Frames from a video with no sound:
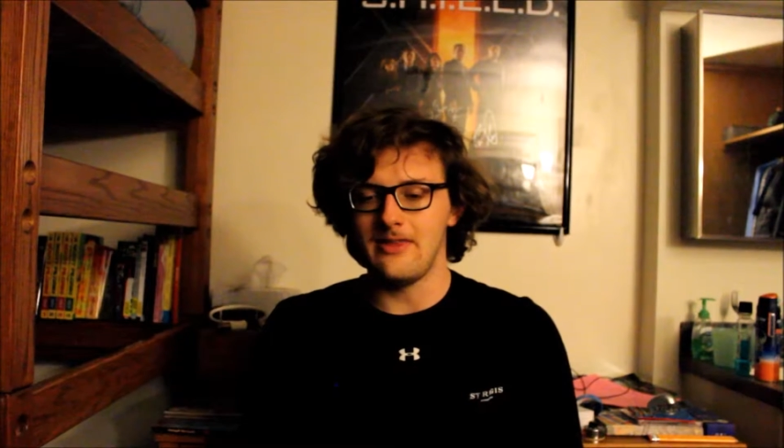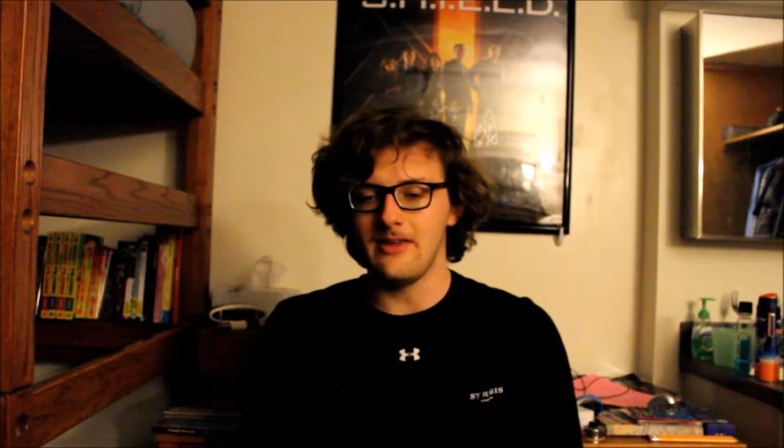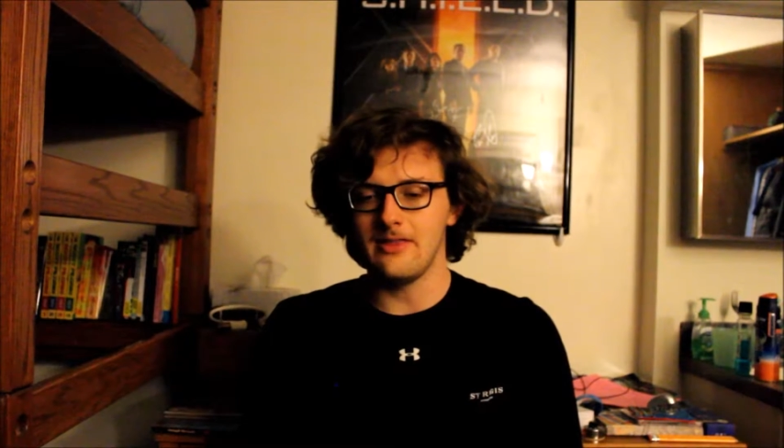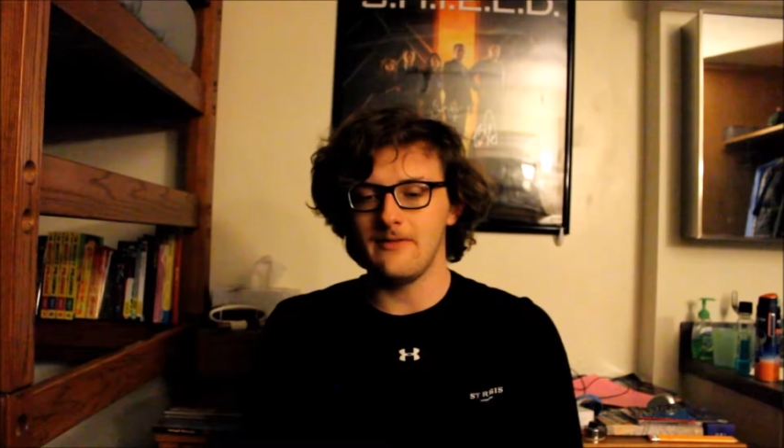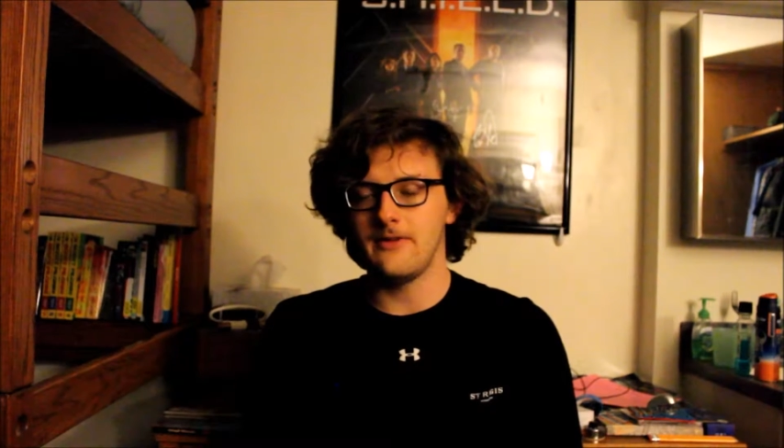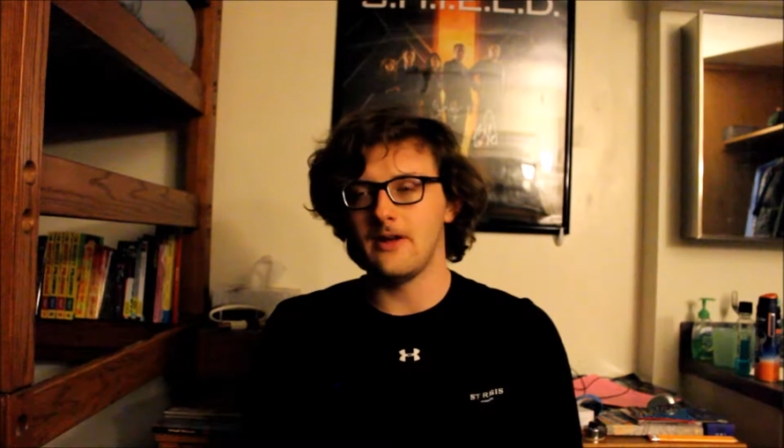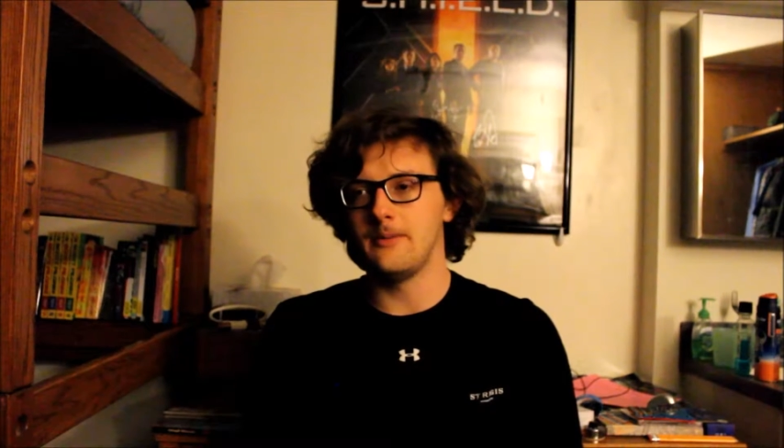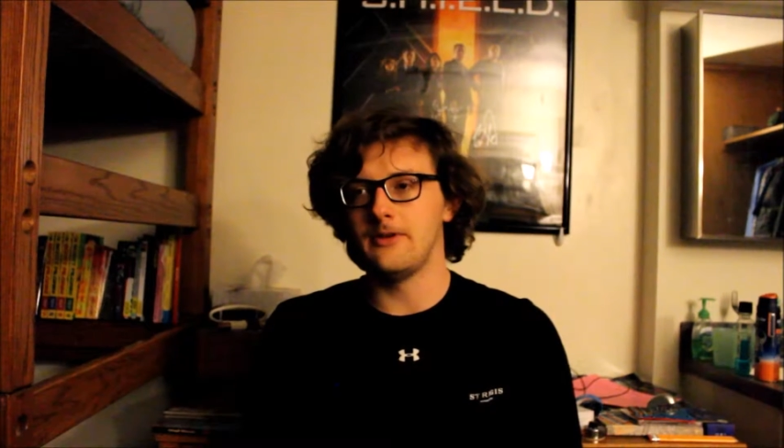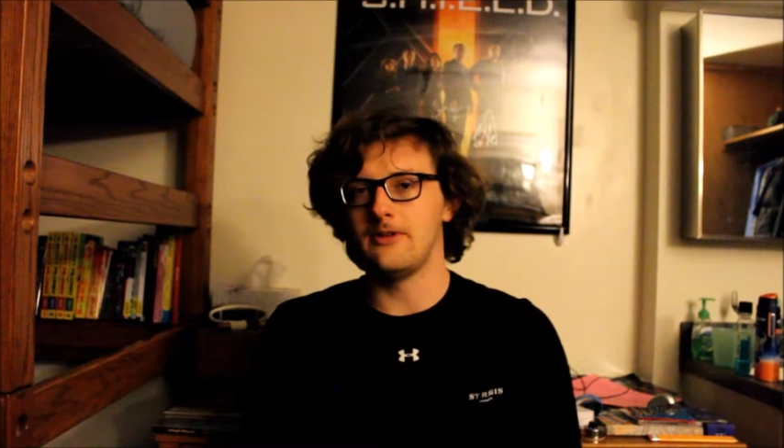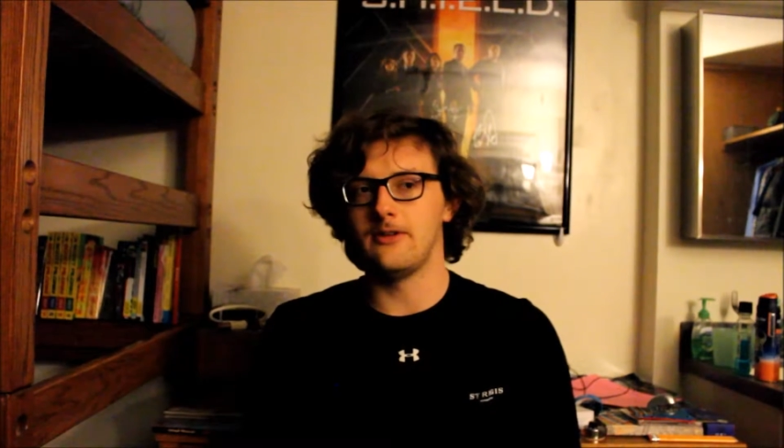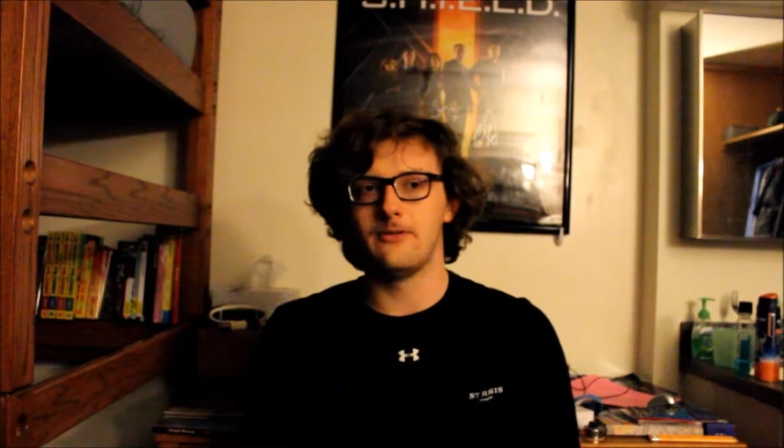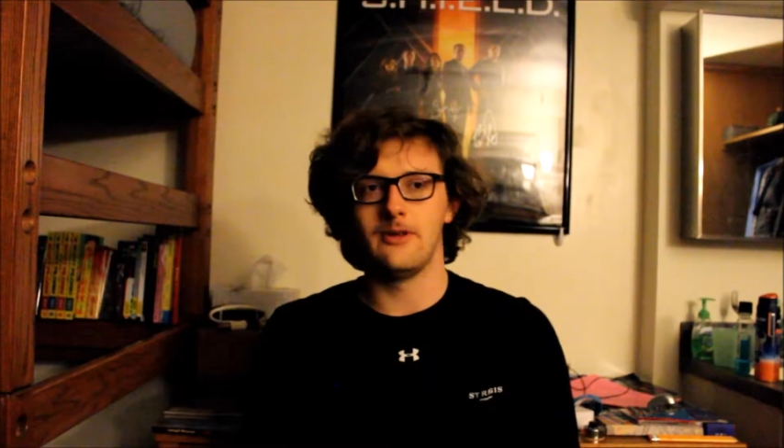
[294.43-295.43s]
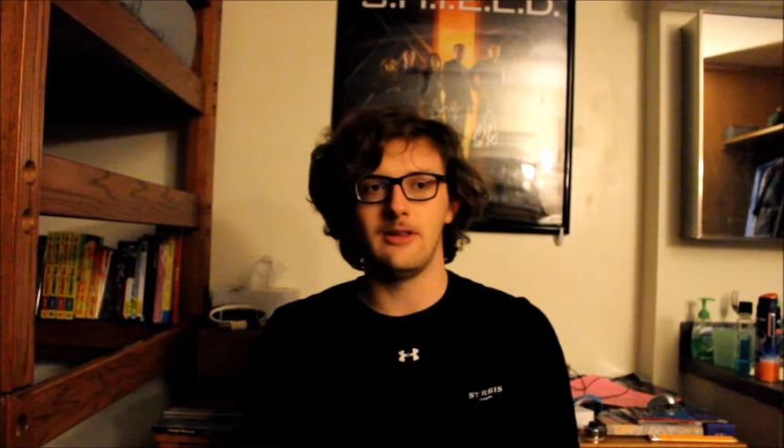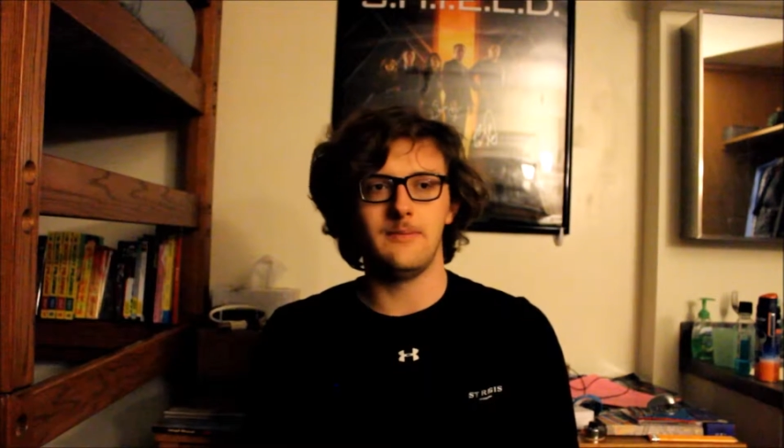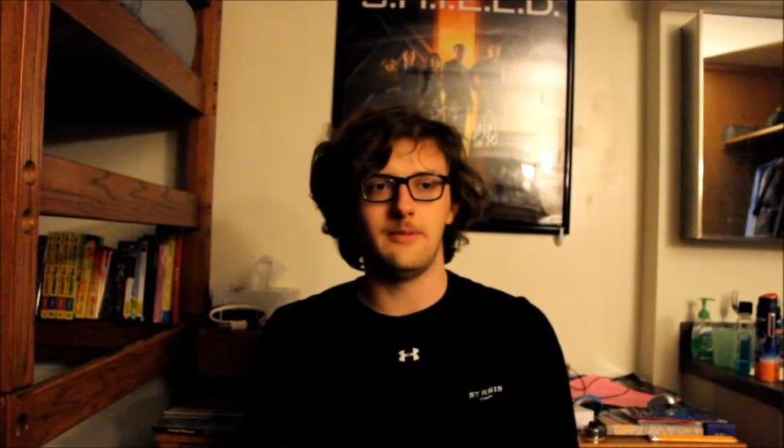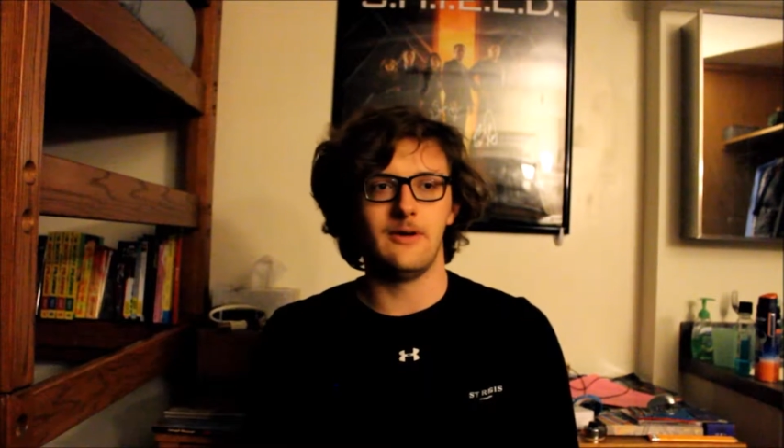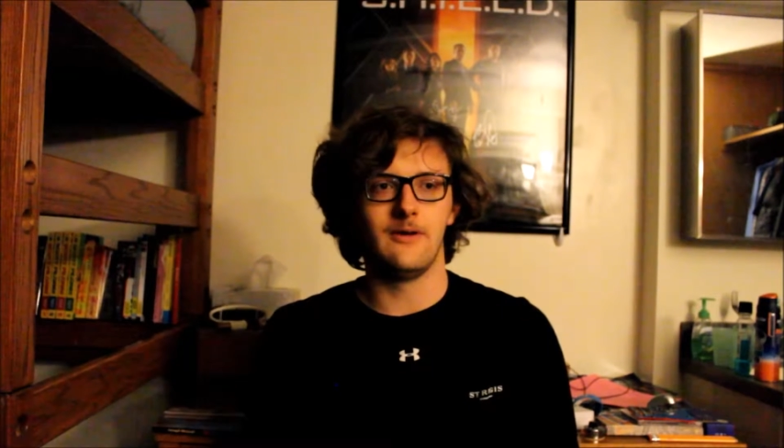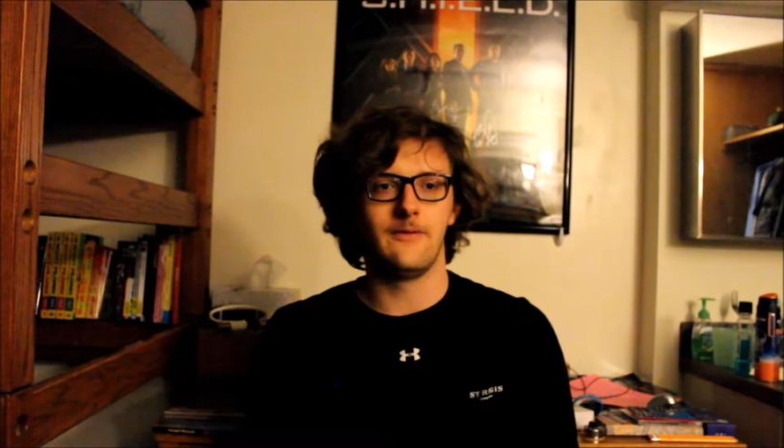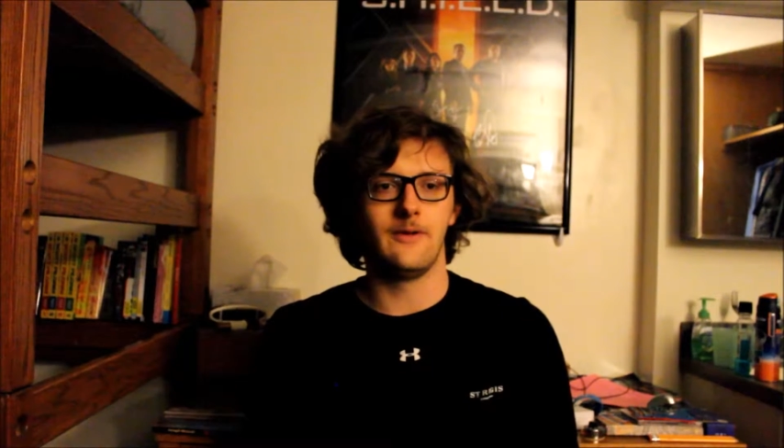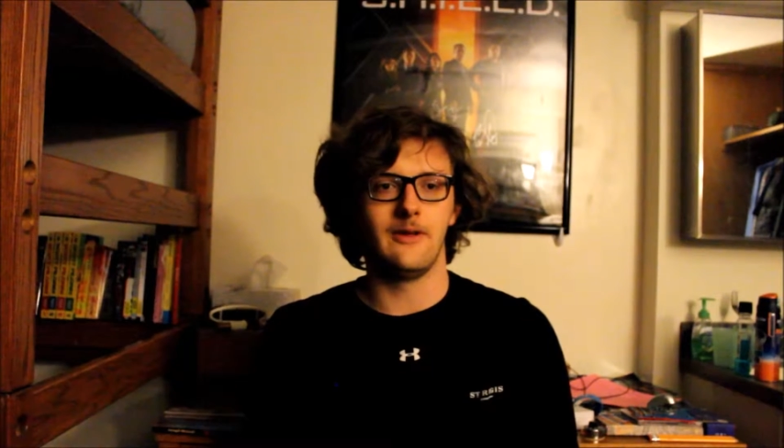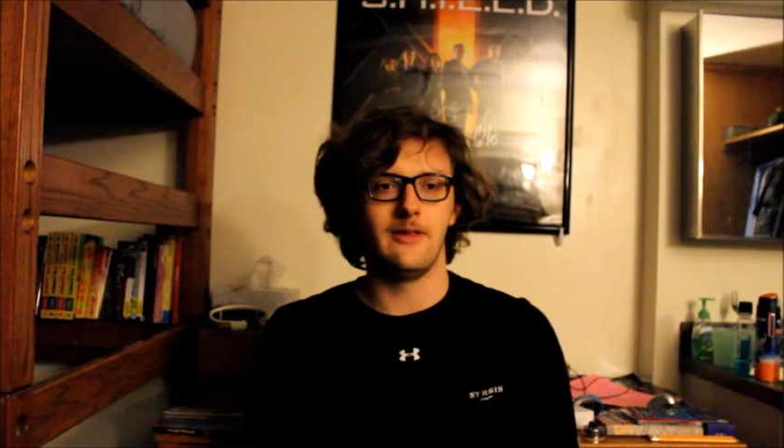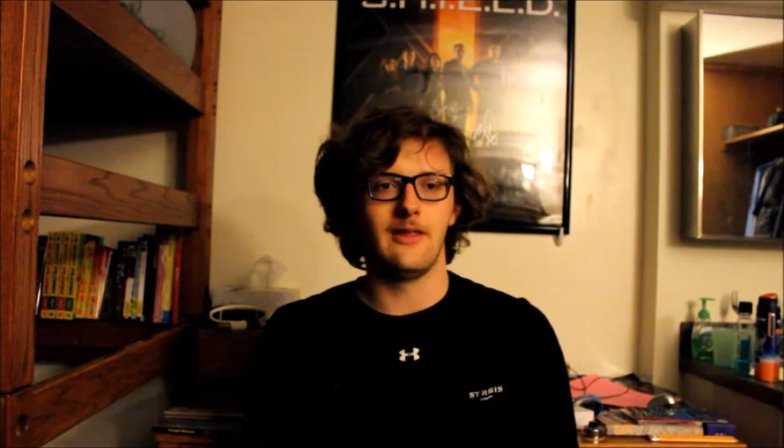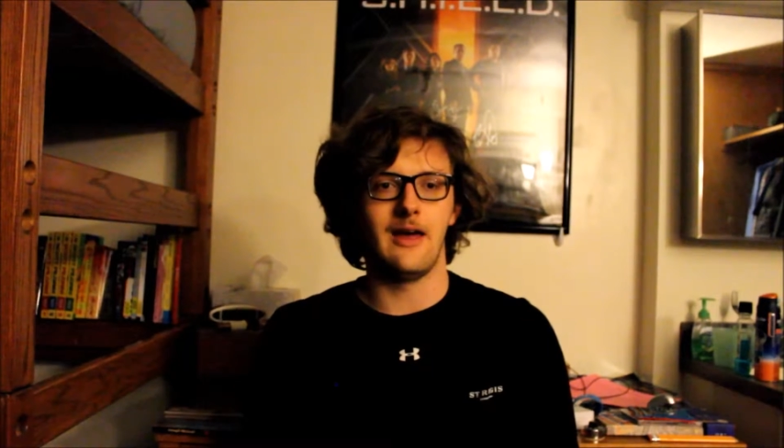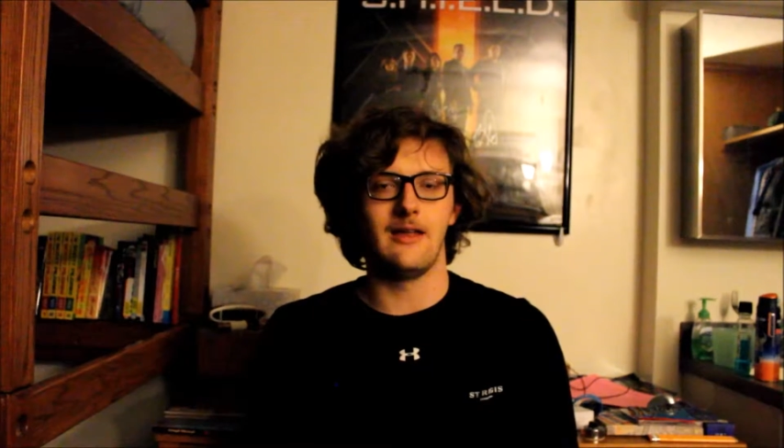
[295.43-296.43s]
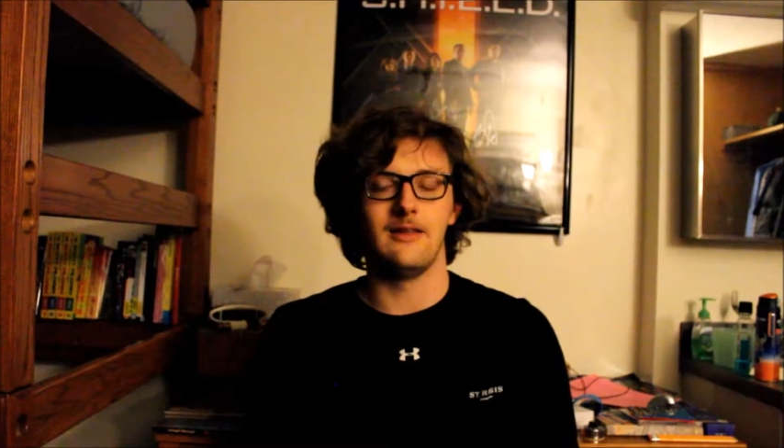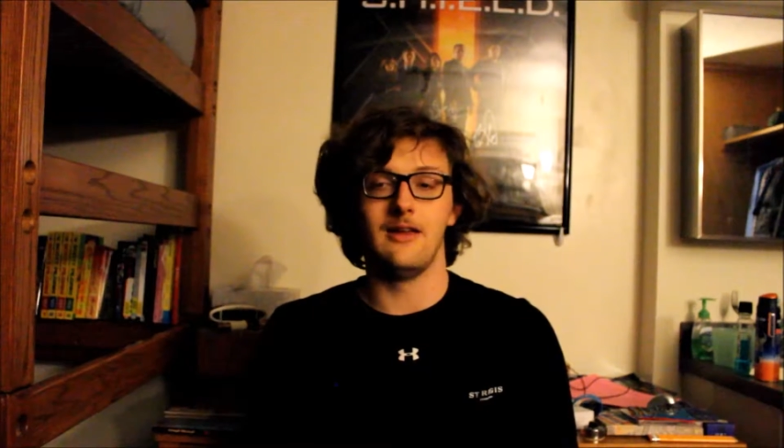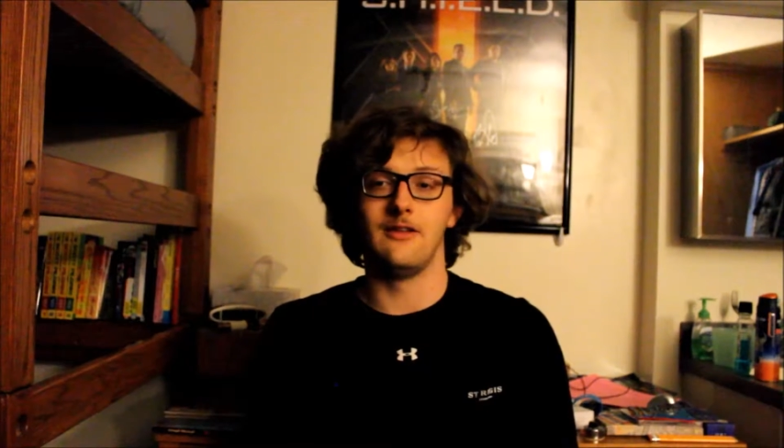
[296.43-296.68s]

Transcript: think the film is just really beautiful in that